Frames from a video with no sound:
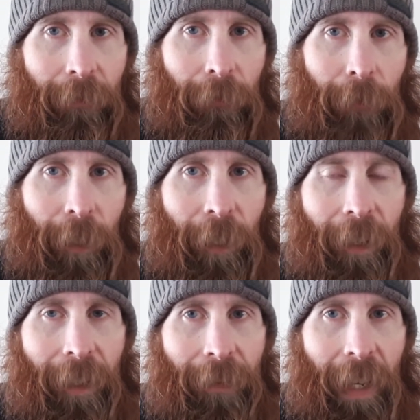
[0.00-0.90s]
working
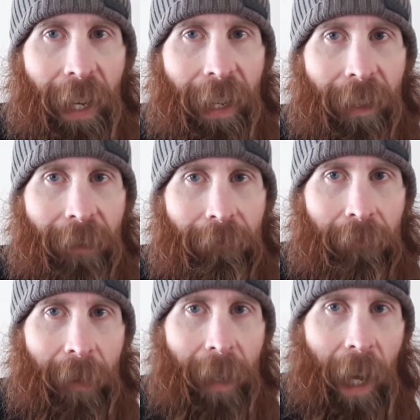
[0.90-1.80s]
on the van,
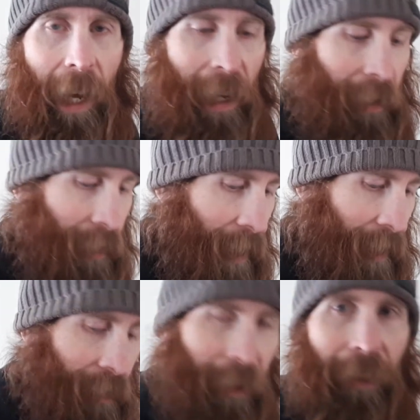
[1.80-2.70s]
I
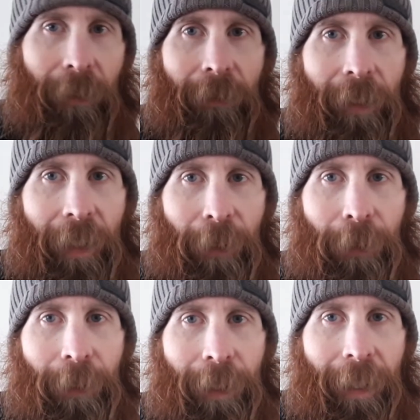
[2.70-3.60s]
saw something over in the
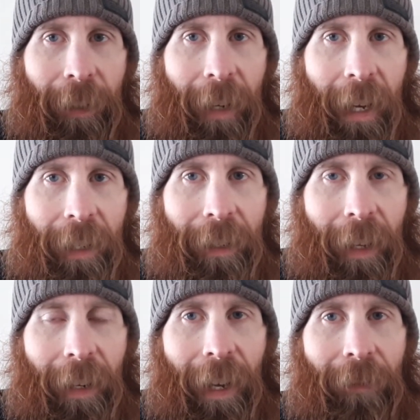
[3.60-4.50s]
corner of the garage
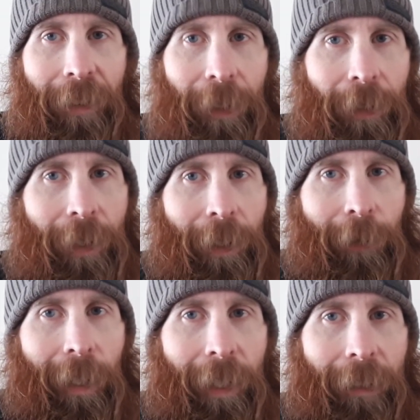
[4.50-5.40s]
that I haven't used in a
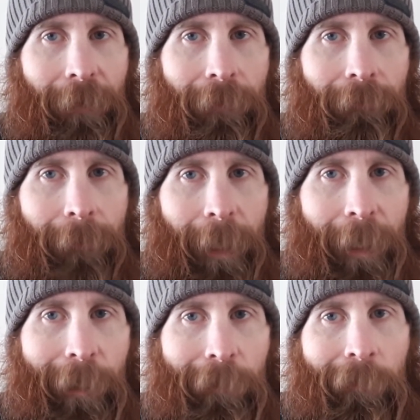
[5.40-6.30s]
while.
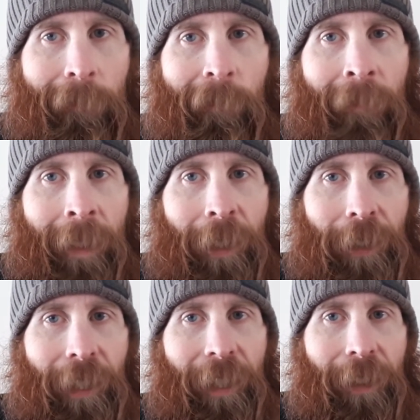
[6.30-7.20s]
Um,
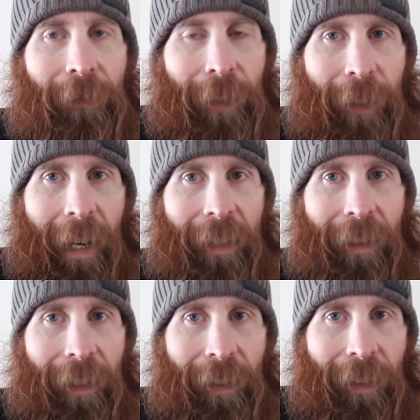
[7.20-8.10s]
Usually use it for garage
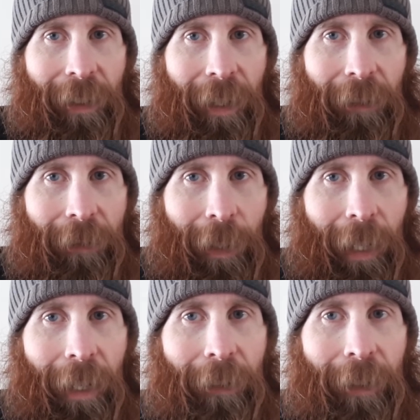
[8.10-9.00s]
sales and stuff. I
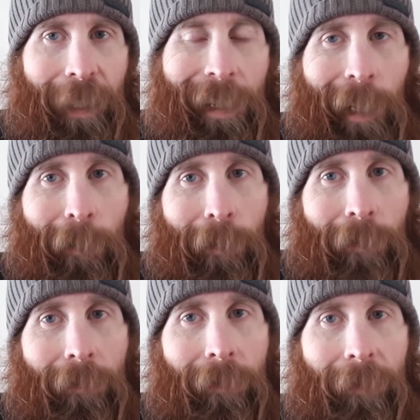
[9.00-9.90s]
got it really cheap
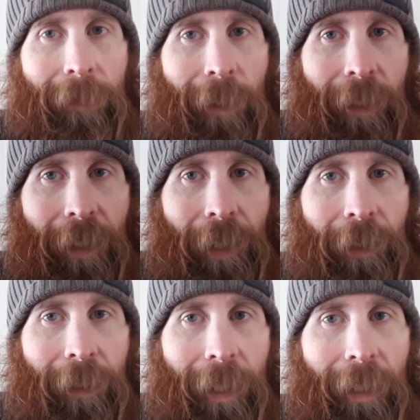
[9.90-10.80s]
a few years
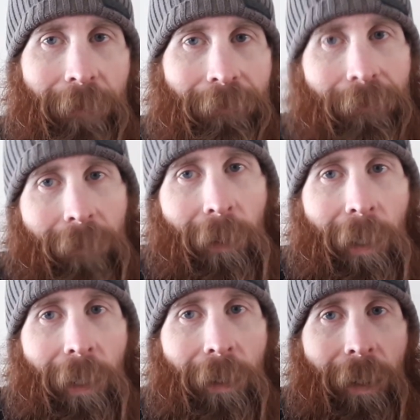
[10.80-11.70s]
ago and I
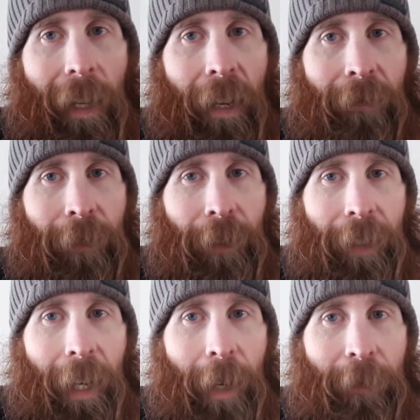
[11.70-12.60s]
only used it a handful of
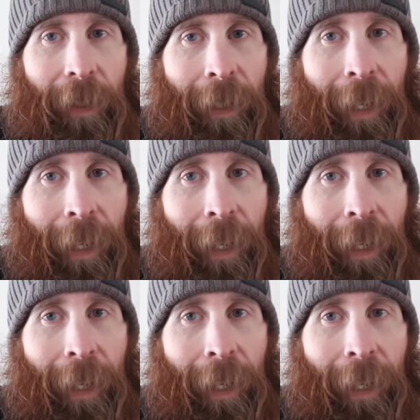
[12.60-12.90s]
times,